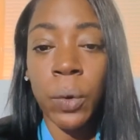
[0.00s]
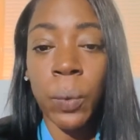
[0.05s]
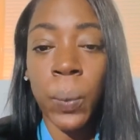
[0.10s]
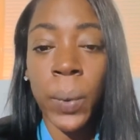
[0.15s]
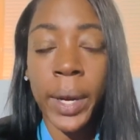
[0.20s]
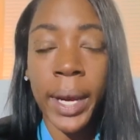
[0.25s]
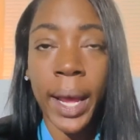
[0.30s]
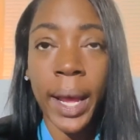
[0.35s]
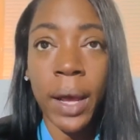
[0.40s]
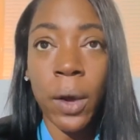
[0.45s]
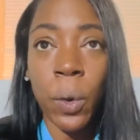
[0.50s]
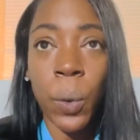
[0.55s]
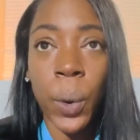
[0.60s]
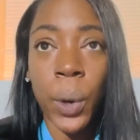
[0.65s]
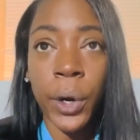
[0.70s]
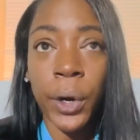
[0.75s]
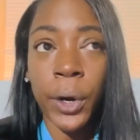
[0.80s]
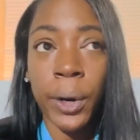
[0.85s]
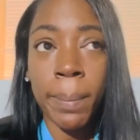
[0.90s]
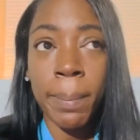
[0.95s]
when I
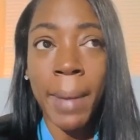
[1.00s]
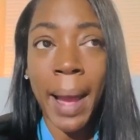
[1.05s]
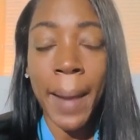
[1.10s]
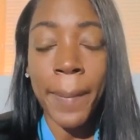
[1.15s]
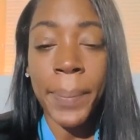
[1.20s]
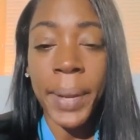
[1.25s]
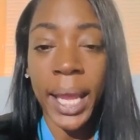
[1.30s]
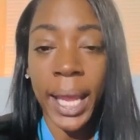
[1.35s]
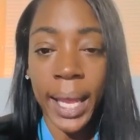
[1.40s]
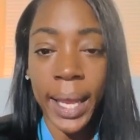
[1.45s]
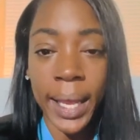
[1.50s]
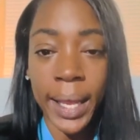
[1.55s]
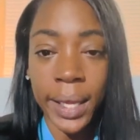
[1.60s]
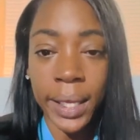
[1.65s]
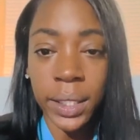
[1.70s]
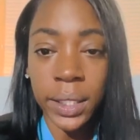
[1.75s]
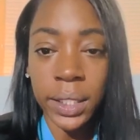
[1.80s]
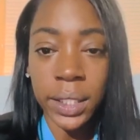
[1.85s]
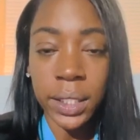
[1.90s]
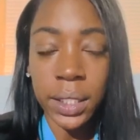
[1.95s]
order my
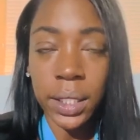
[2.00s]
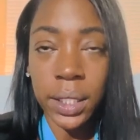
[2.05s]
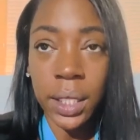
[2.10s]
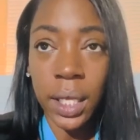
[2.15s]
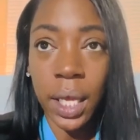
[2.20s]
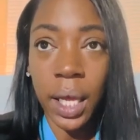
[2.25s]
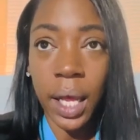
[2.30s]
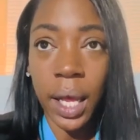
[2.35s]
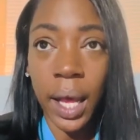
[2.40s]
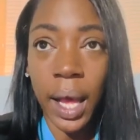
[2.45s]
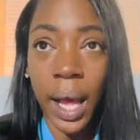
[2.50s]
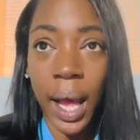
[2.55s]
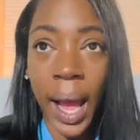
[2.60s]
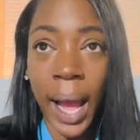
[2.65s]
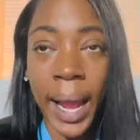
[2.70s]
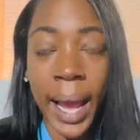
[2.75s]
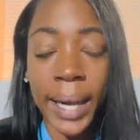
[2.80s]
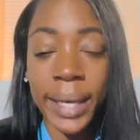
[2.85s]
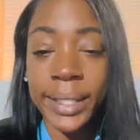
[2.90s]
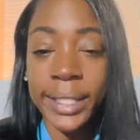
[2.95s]
pants, I
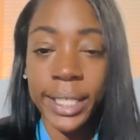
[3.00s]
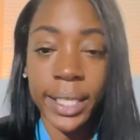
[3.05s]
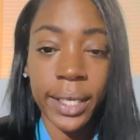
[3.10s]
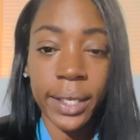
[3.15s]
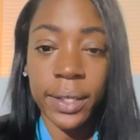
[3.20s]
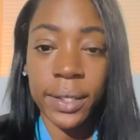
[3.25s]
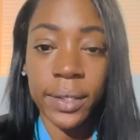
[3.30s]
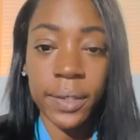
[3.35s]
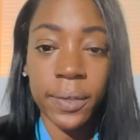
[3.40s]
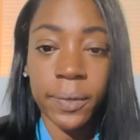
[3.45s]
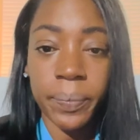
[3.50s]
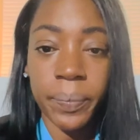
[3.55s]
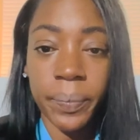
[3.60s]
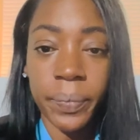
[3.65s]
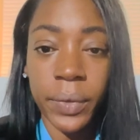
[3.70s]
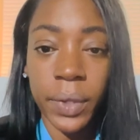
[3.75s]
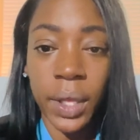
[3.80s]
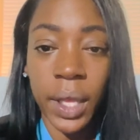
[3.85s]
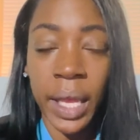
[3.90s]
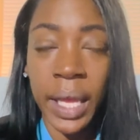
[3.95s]
got a 10,
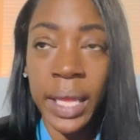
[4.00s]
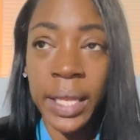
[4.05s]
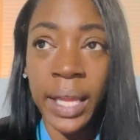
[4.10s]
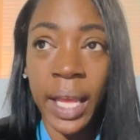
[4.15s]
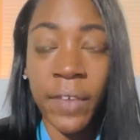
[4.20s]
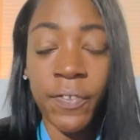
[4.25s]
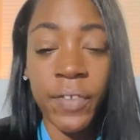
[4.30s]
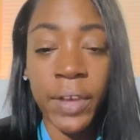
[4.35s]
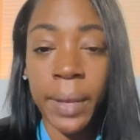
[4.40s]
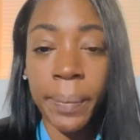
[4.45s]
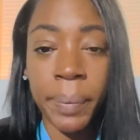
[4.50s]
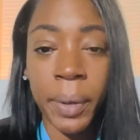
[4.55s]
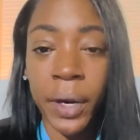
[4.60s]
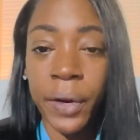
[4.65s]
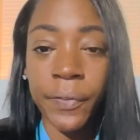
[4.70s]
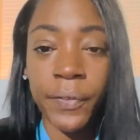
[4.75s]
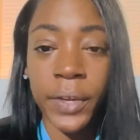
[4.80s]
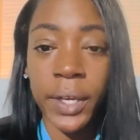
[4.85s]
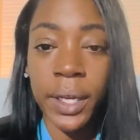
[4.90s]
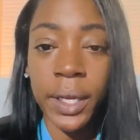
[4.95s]
and they fit
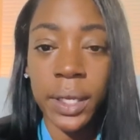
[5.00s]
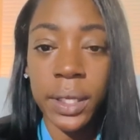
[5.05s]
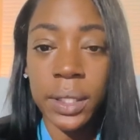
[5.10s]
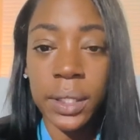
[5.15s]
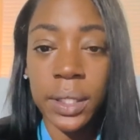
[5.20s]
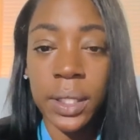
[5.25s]
perfect.